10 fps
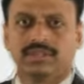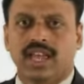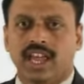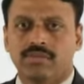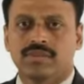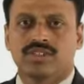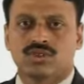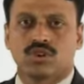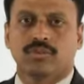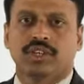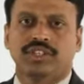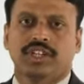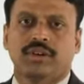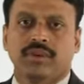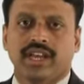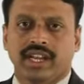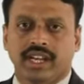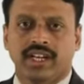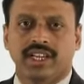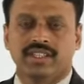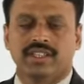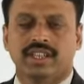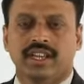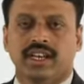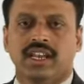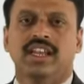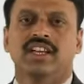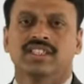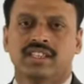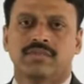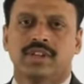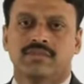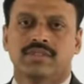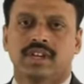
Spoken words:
Help the stroke patient by recognizing their clinical symptoms